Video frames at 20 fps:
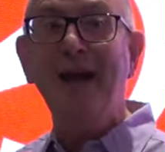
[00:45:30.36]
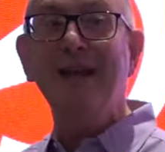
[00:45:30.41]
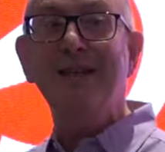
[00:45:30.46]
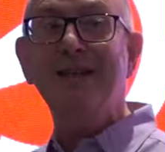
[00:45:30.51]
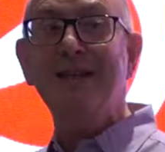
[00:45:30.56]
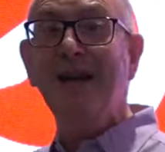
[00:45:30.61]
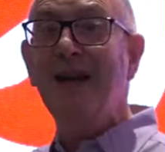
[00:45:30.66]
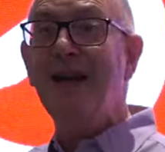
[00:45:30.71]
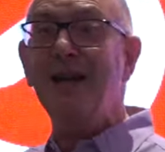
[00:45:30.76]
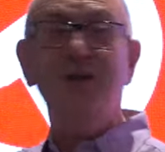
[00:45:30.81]

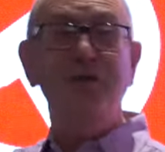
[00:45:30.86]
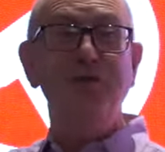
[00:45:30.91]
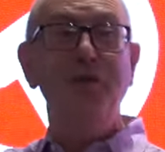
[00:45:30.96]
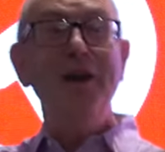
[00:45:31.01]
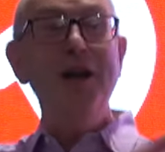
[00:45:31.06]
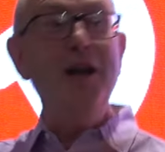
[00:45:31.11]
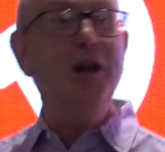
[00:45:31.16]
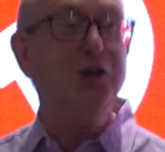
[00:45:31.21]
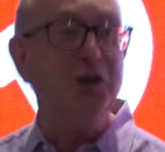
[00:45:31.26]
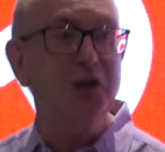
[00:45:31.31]
it's, it's
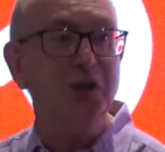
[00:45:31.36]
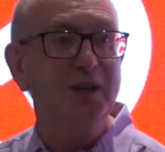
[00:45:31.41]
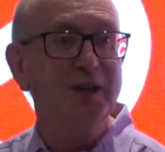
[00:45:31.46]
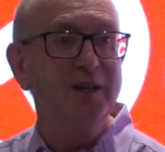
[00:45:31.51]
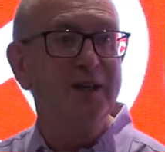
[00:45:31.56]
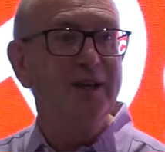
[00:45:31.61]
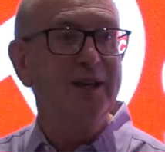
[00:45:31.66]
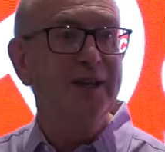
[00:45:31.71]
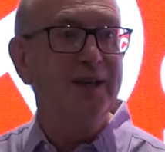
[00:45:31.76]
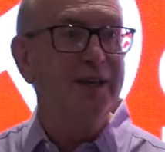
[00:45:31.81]

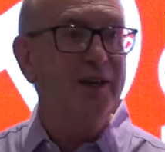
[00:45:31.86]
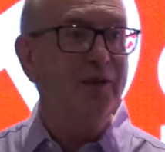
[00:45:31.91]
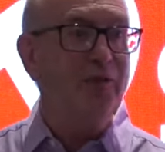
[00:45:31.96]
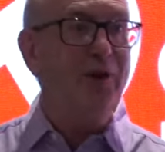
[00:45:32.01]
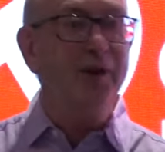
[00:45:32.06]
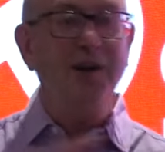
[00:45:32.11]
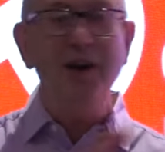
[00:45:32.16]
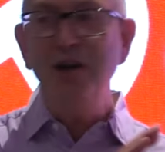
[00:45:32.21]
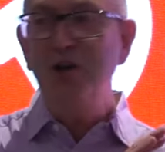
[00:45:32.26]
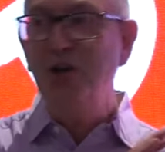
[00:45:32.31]
finished. The
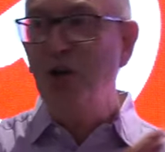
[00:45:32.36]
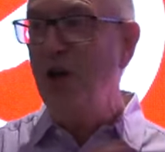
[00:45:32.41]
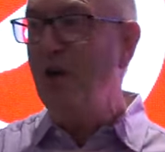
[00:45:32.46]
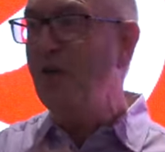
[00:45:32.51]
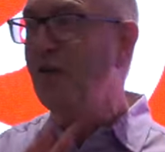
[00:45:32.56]
religion